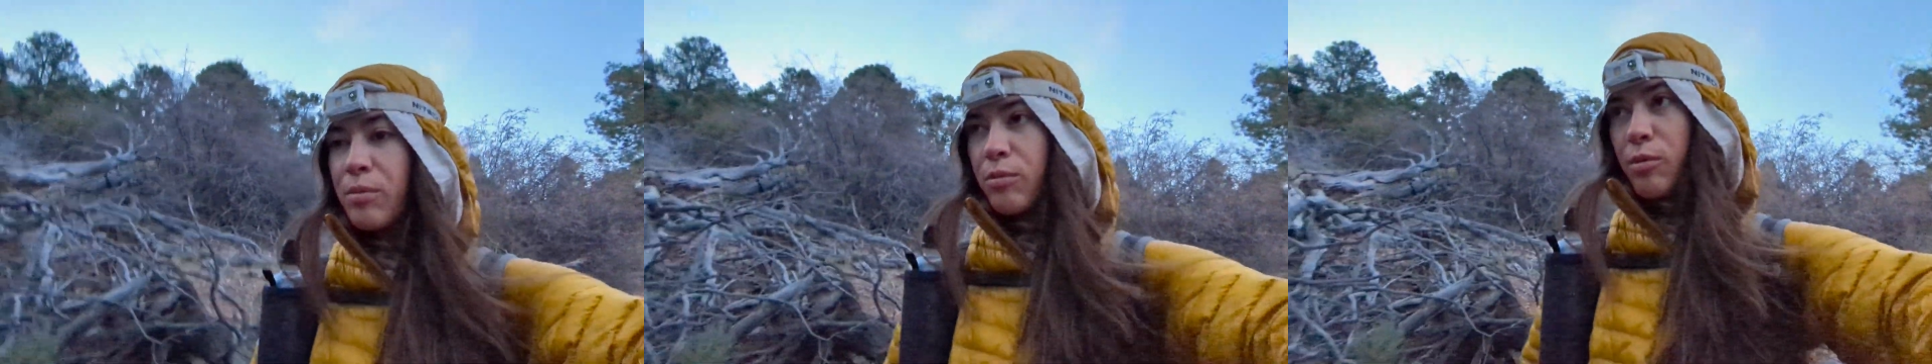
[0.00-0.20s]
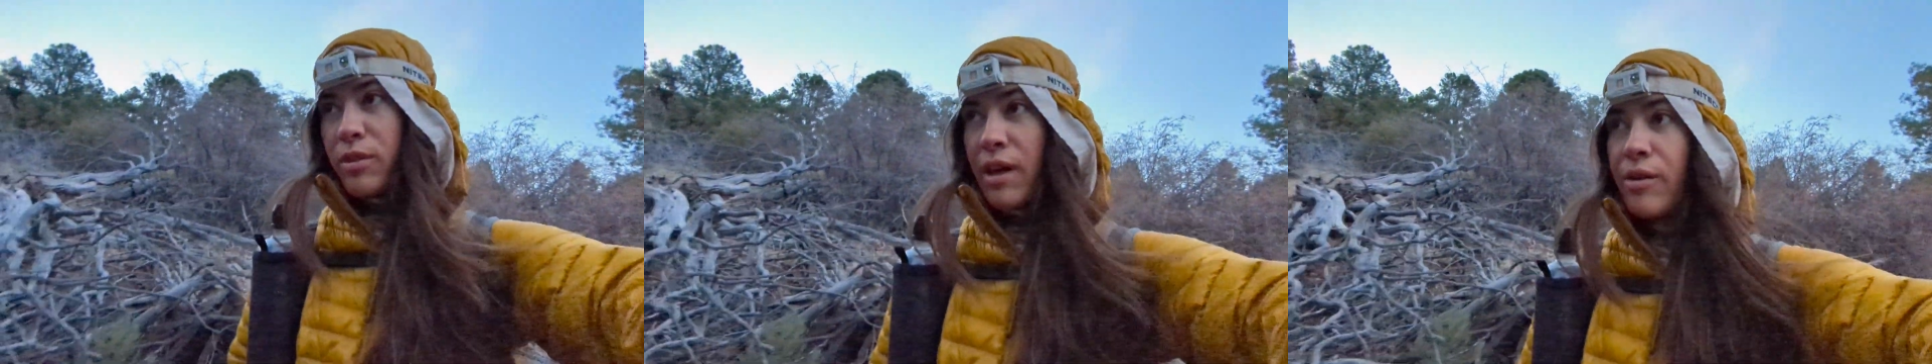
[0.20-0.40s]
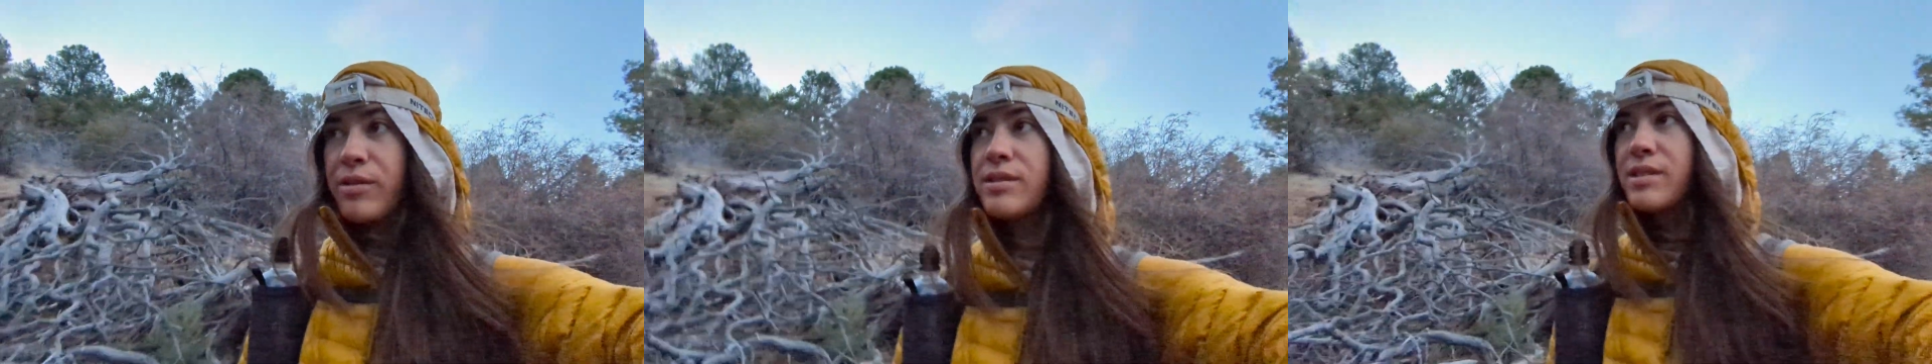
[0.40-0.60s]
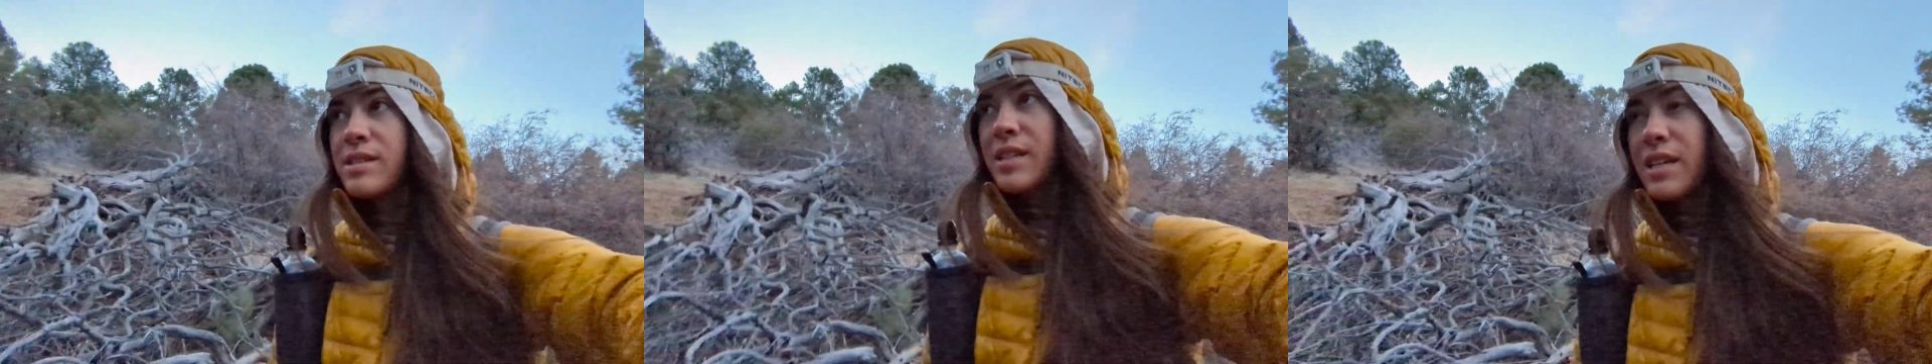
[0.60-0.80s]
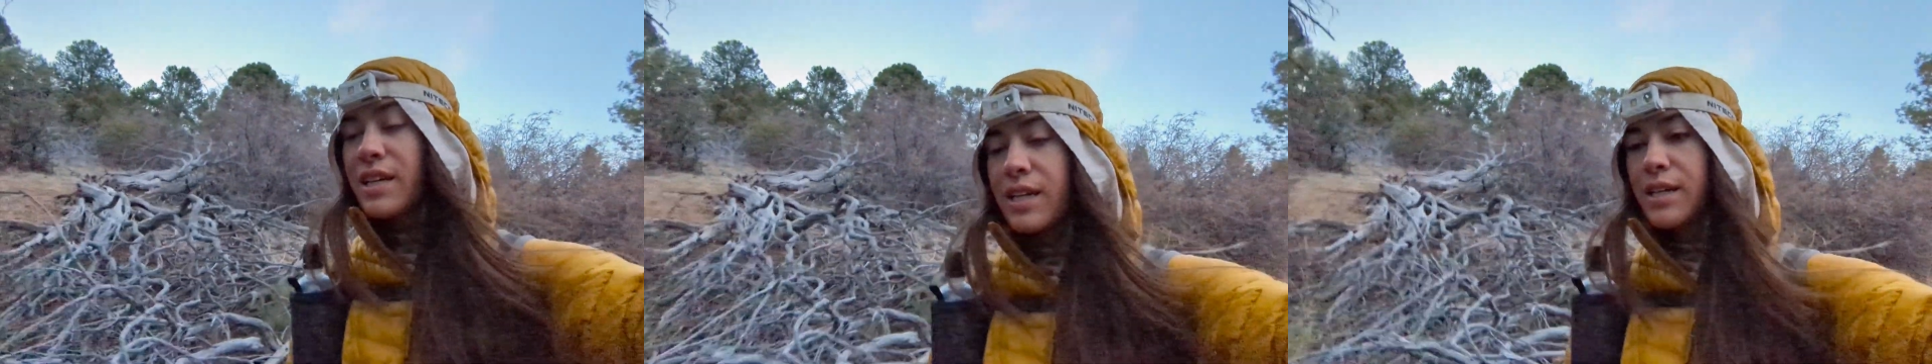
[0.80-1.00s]
without
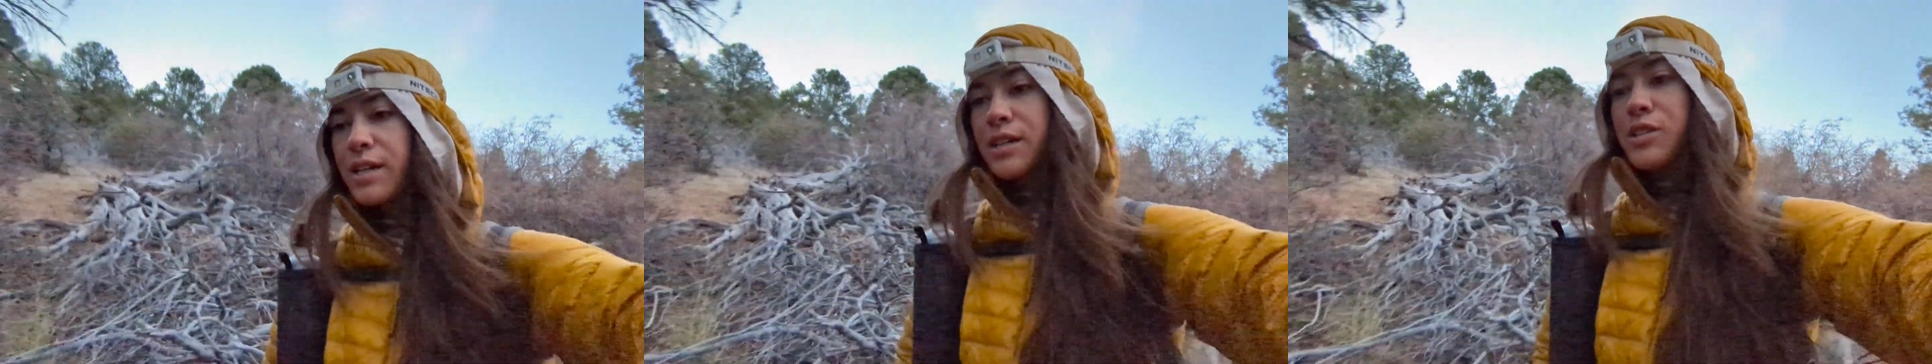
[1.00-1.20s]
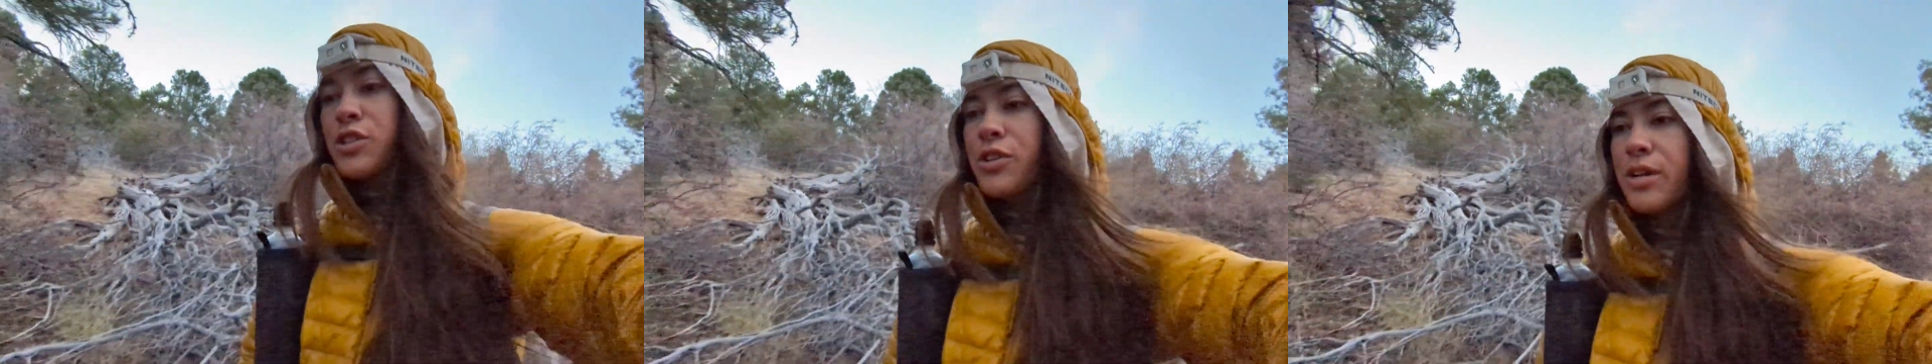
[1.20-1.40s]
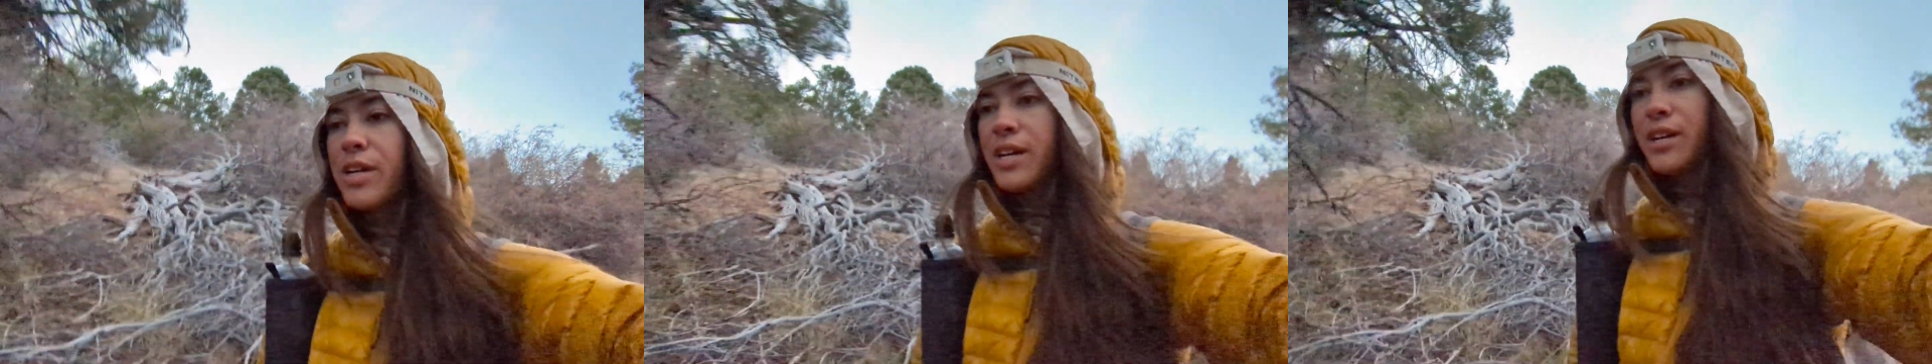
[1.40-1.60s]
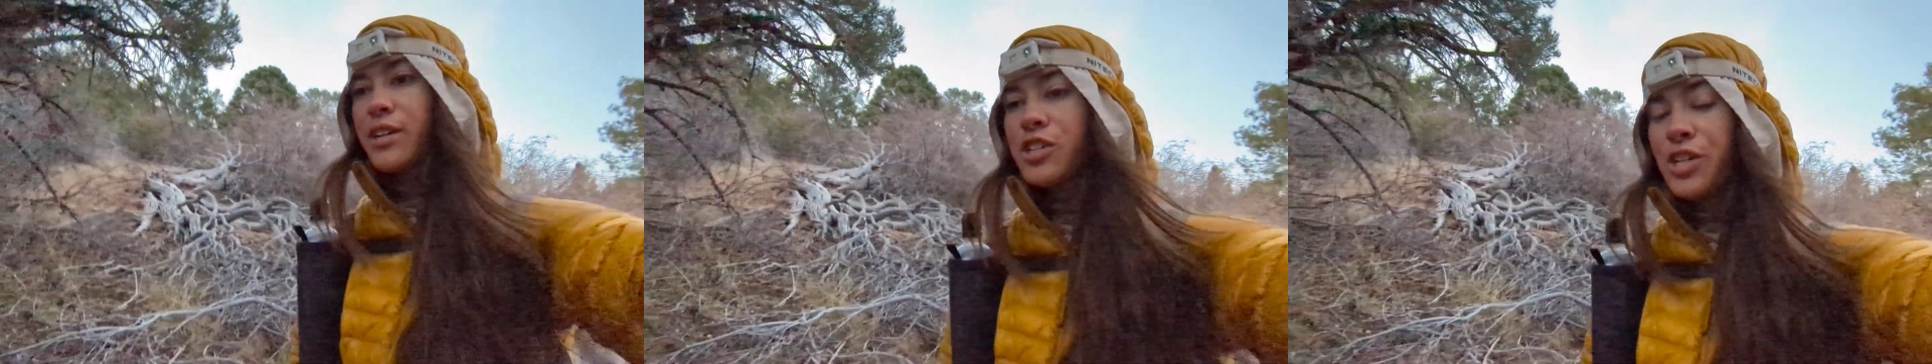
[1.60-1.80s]
seeing a tree or